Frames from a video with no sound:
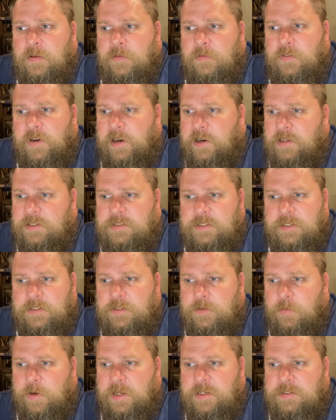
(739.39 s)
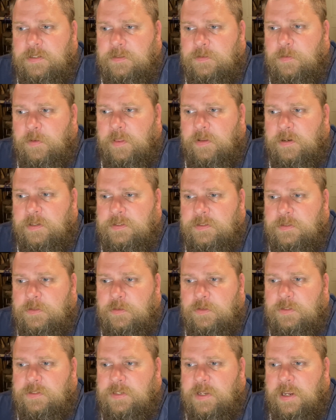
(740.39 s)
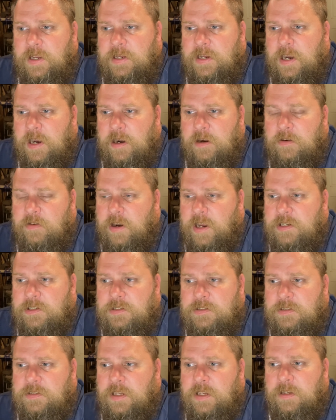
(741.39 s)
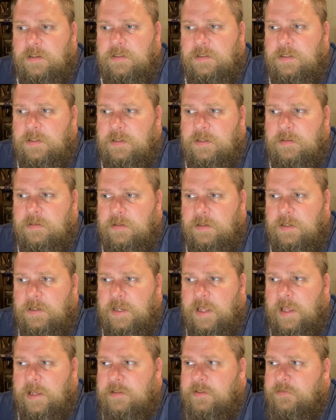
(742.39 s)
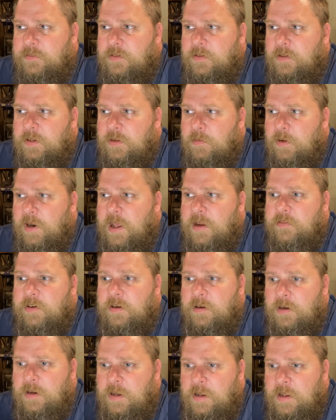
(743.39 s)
various situations, whether it's suicide, car crashes, killed in active duty, whatever.